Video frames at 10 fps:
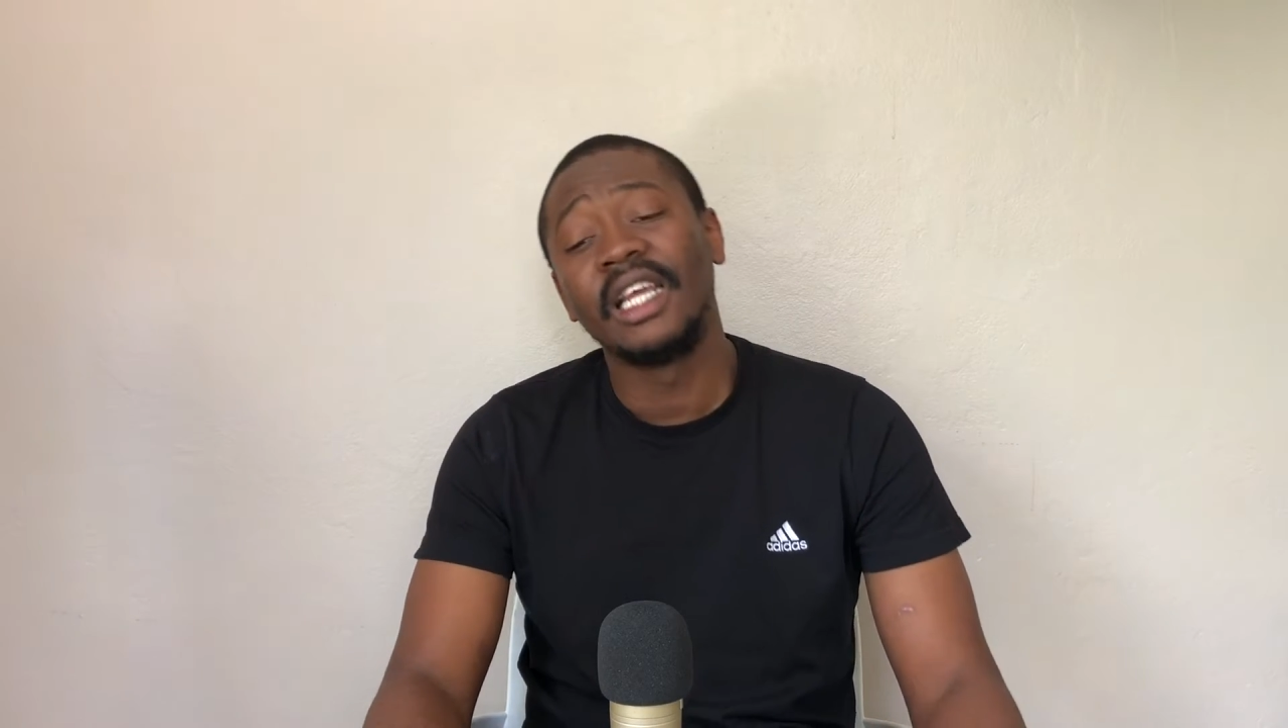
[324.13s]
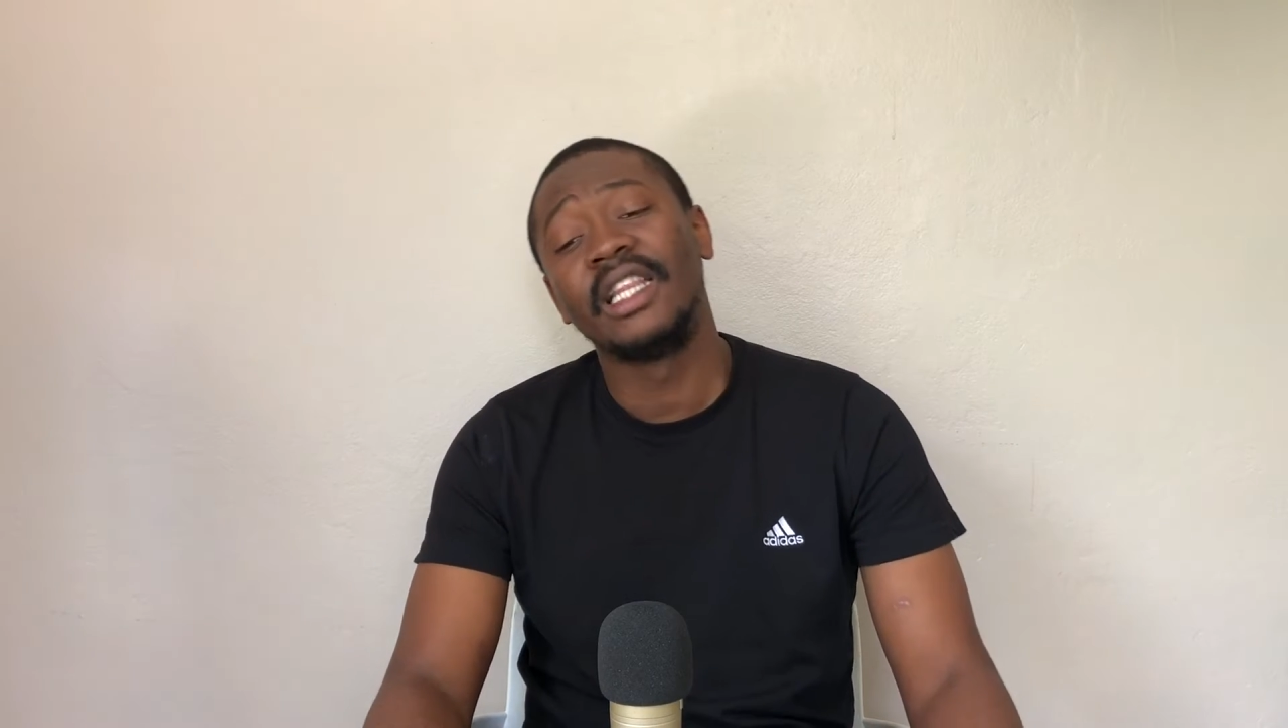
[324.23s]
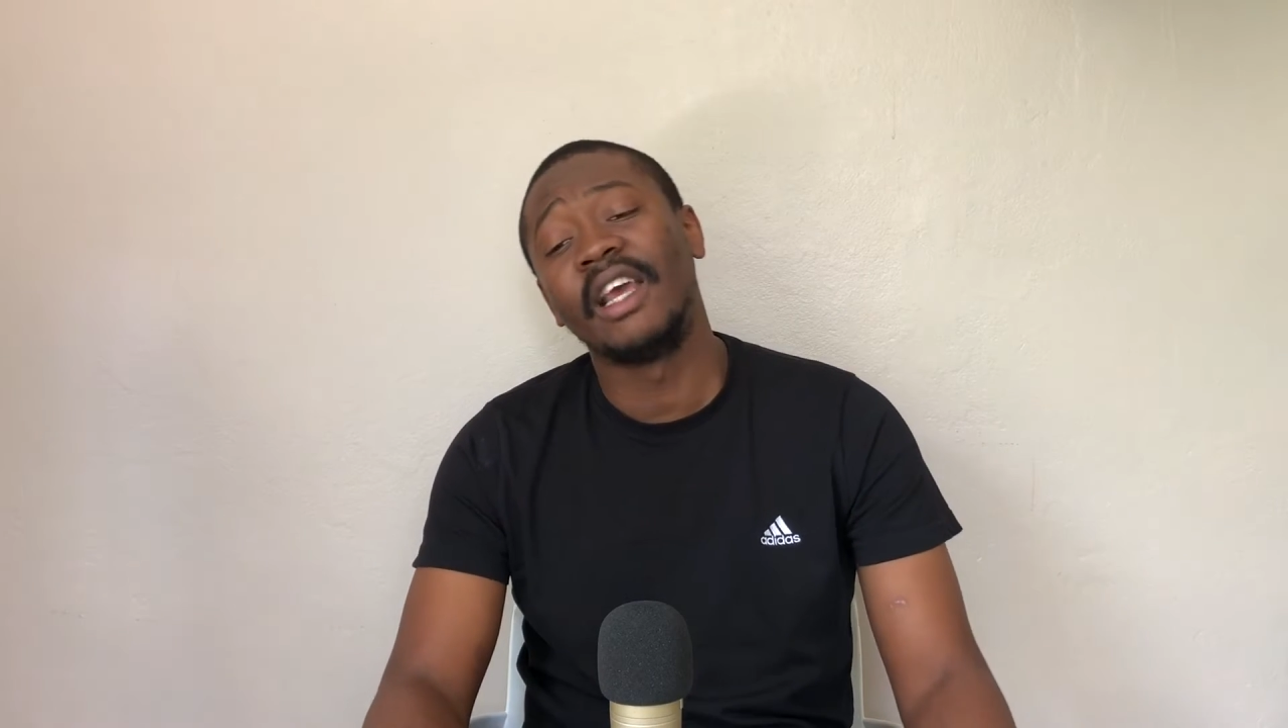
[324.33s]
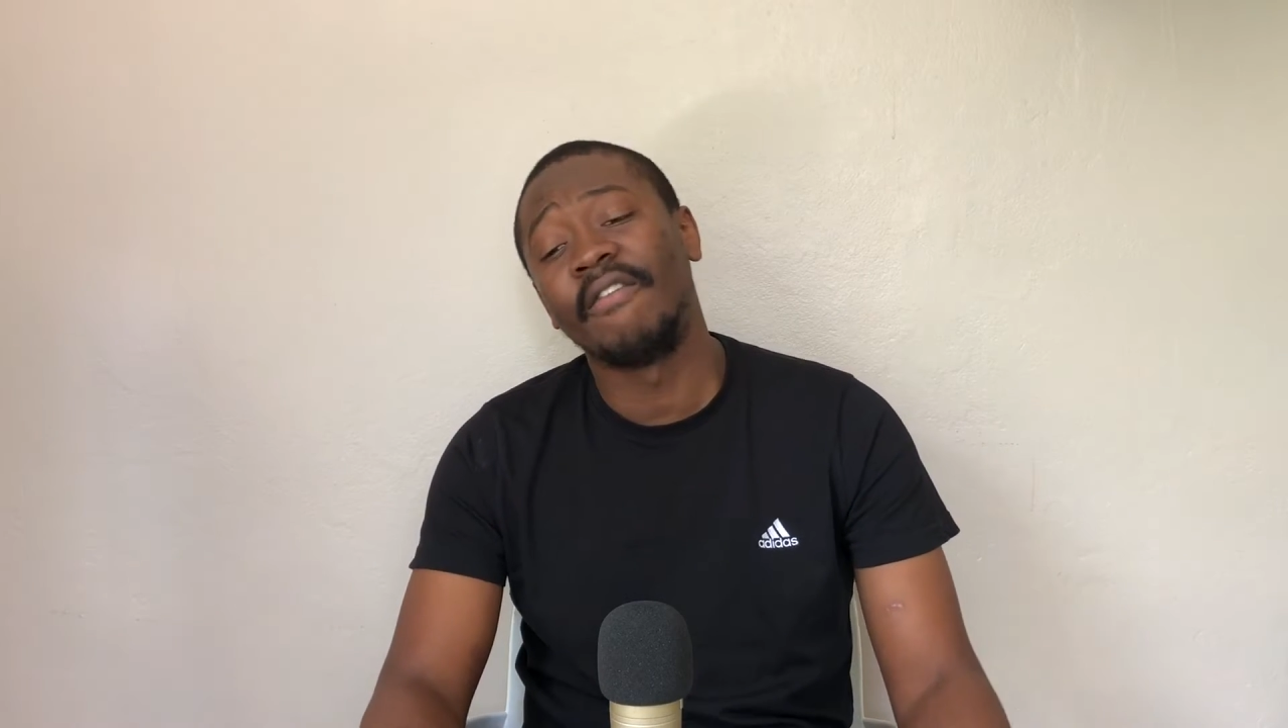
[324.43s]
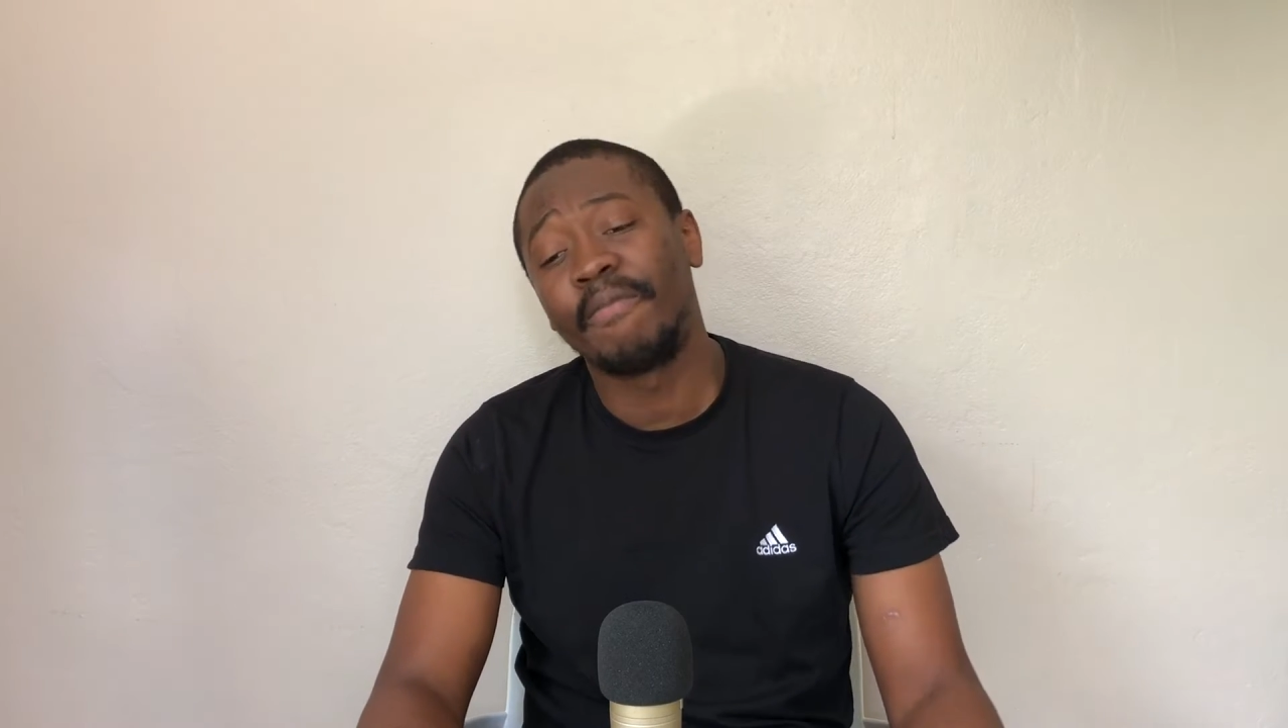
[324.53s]

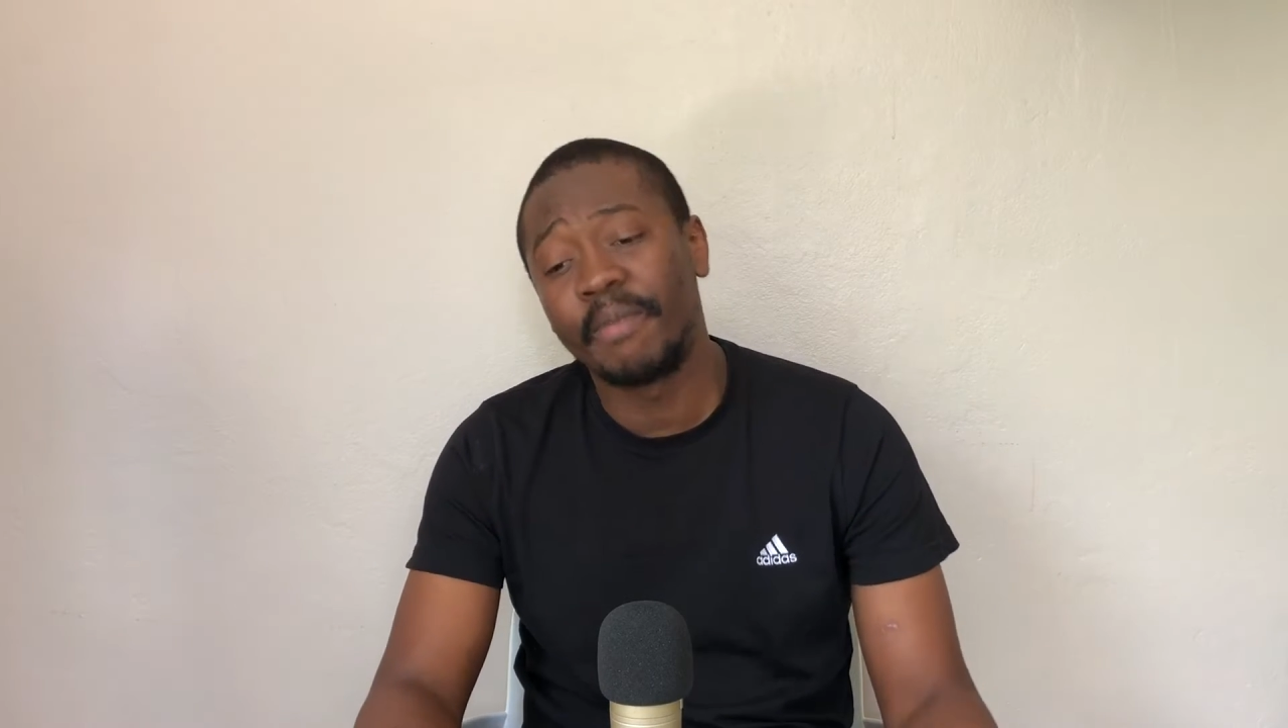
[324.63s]
They've